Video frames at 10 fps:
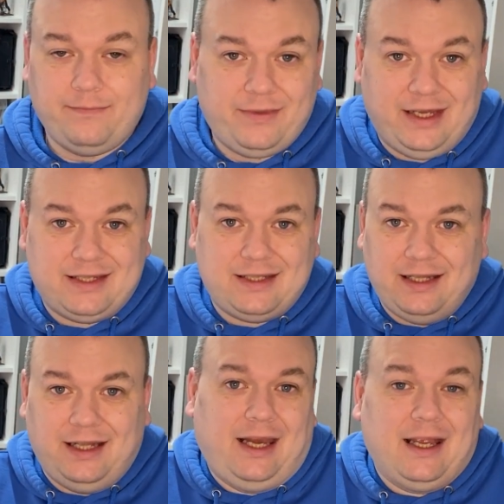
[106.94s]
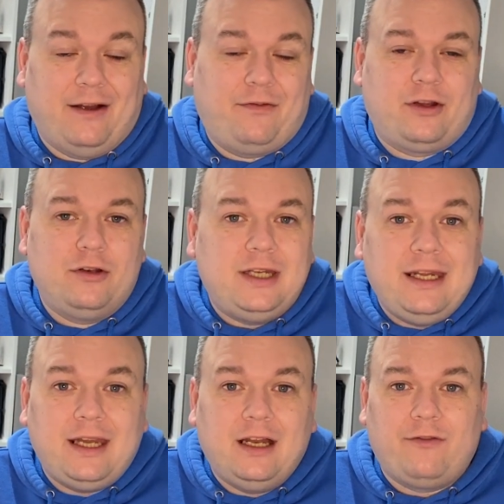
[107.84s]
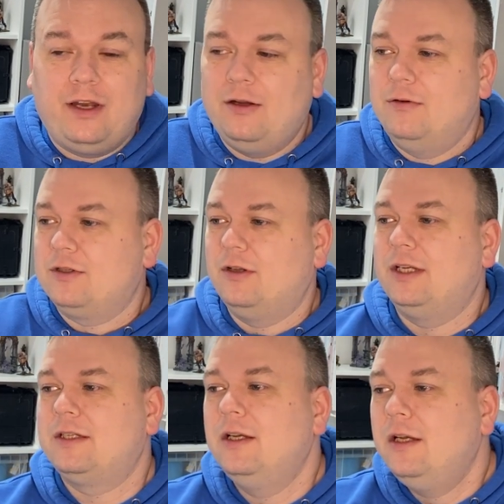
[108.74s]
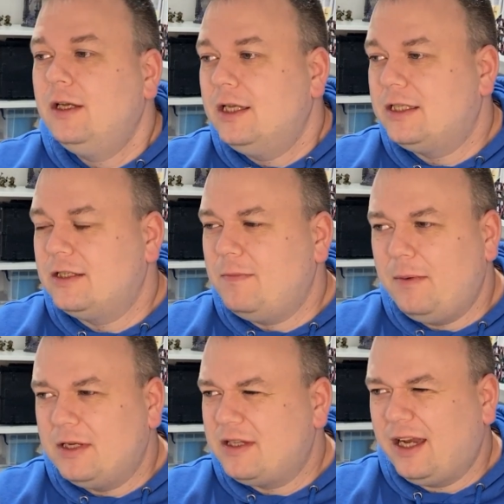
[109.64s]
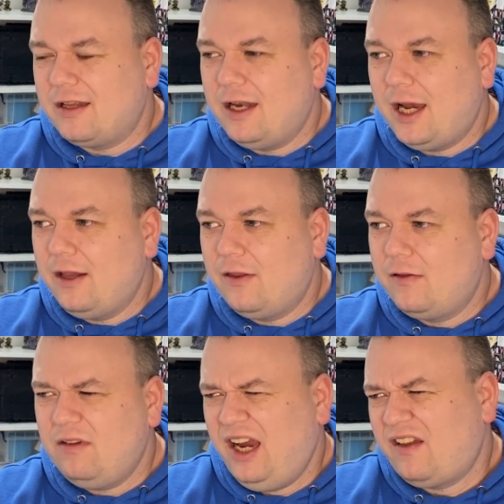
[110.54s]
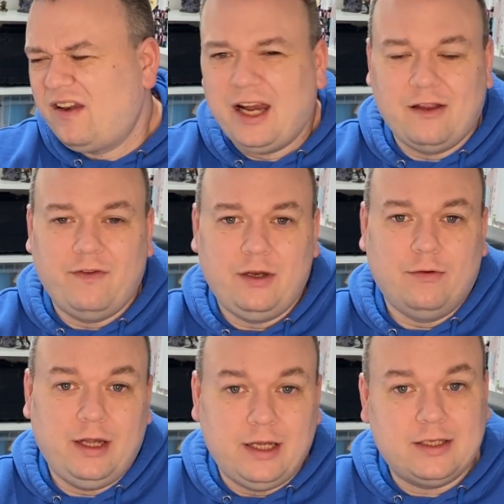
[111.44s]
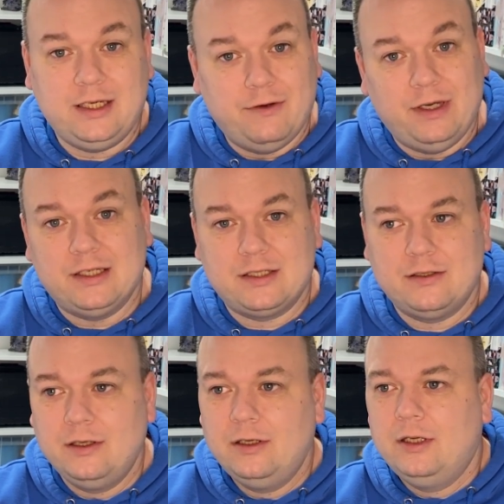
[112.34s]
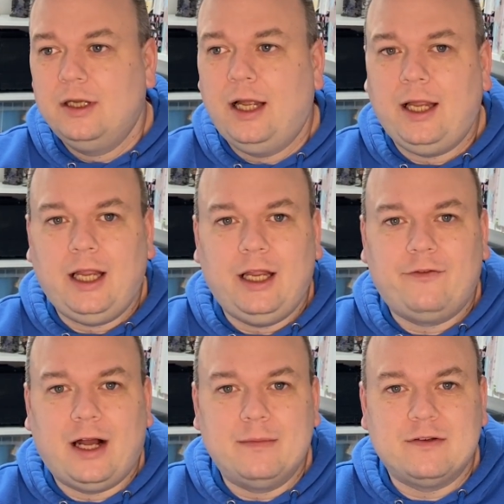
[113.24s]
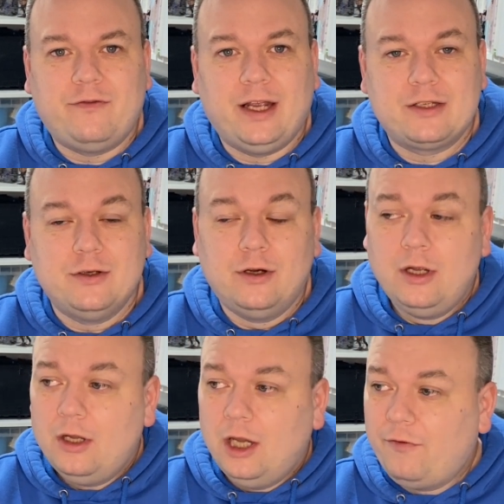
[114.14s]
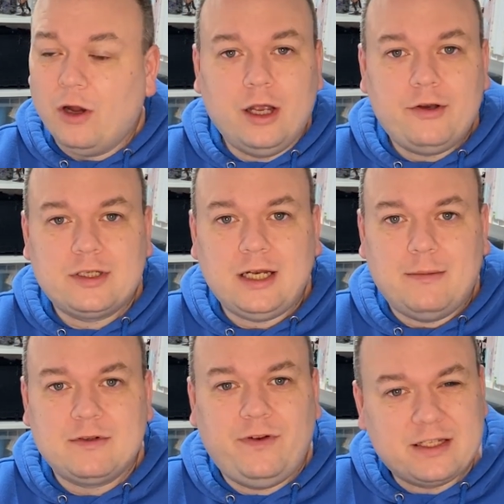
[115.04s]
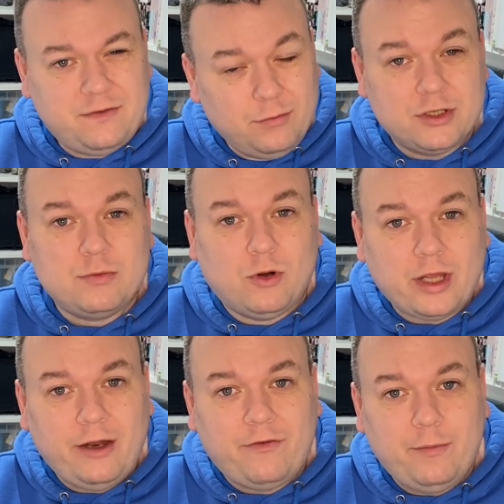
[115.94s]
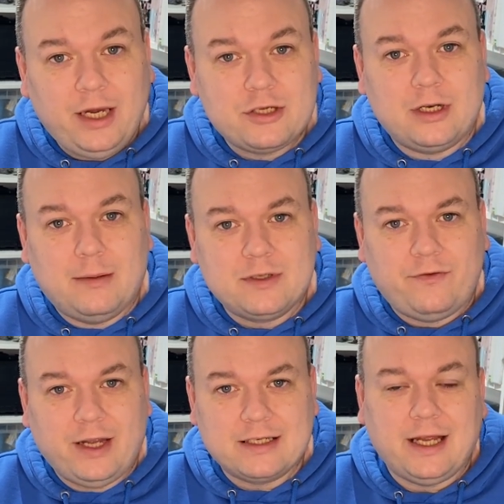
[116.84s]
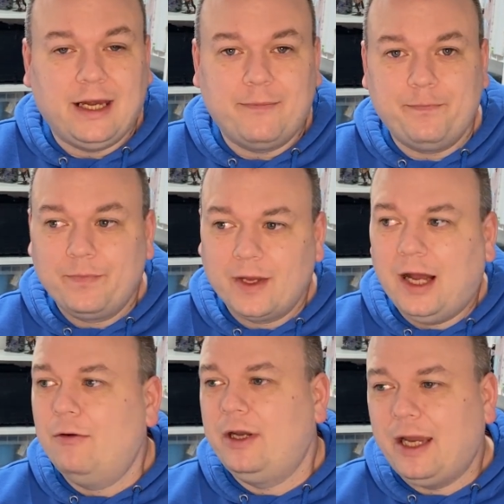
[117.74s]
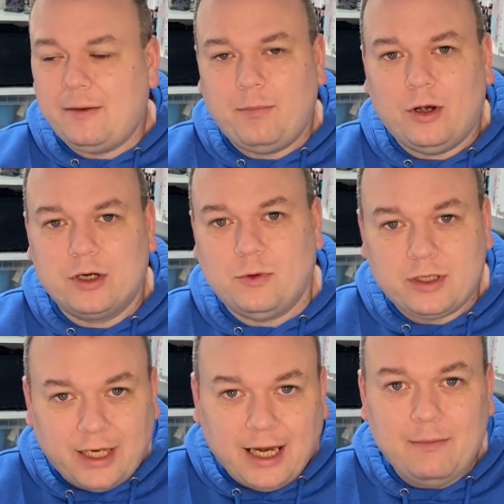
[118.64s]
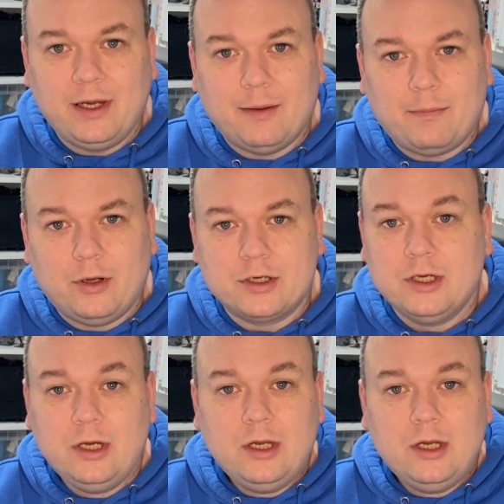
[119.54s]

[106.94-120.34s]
there's like, I've done detailed videos on this. This is maybe like the 8th, 9th video in the series for Amazon Flex. So if you are interested in Amazon Flex, if you want some more information on Amazon Flex, like how to get blocks, what time to get blocks,